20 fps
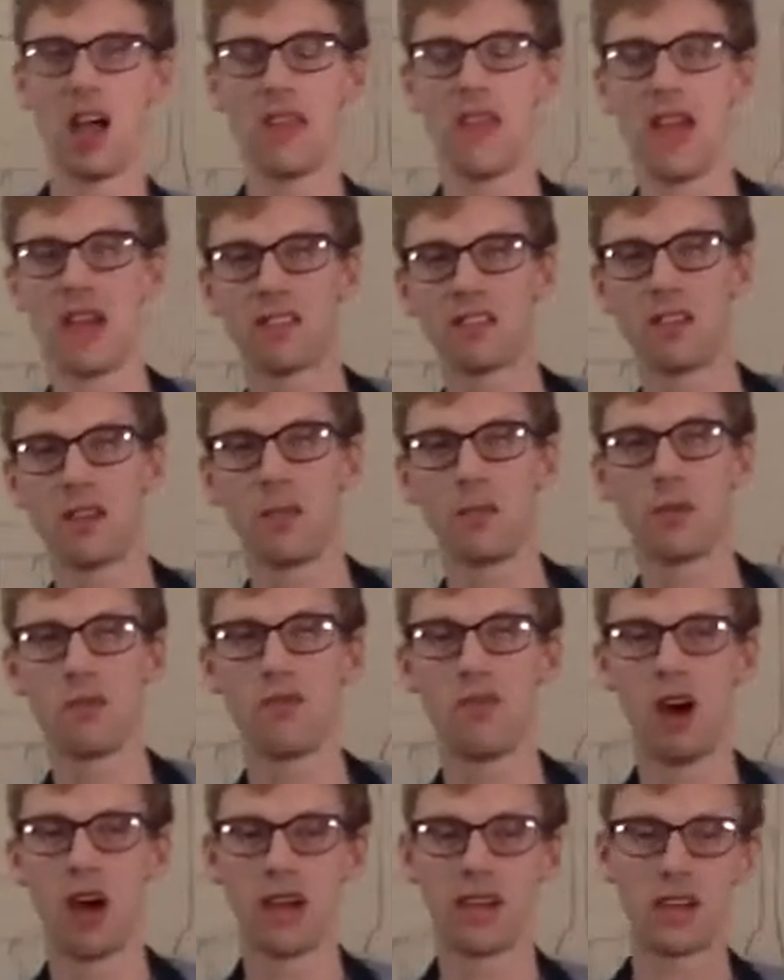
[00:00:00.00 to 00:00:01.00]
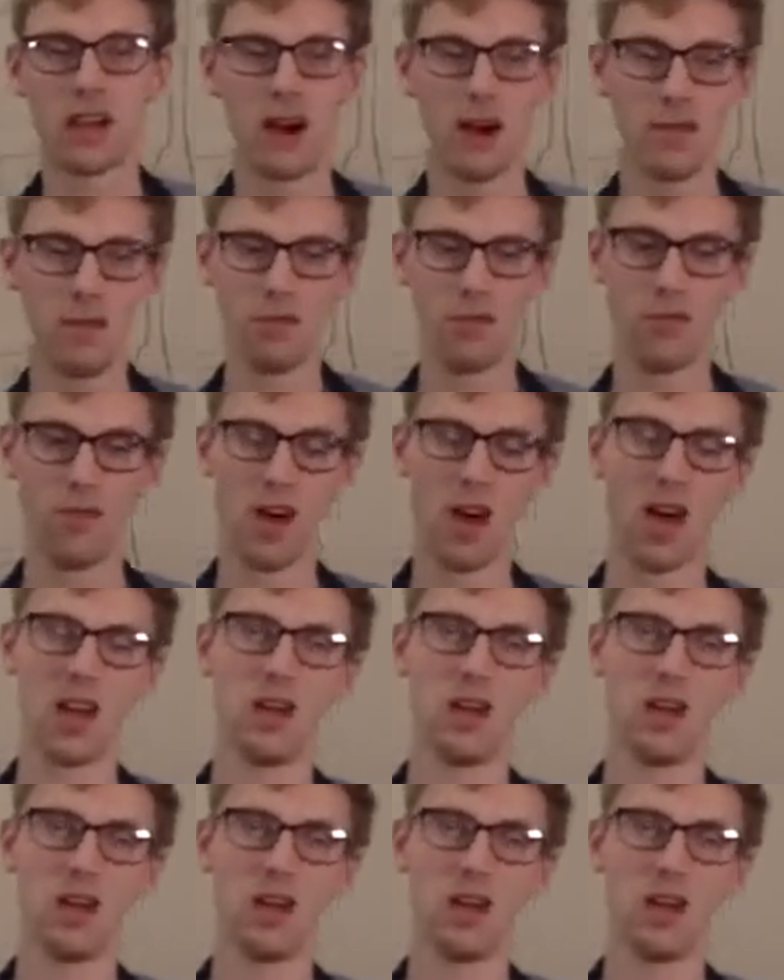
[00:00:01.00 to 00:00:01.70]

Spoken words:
and that's going to provide comfort.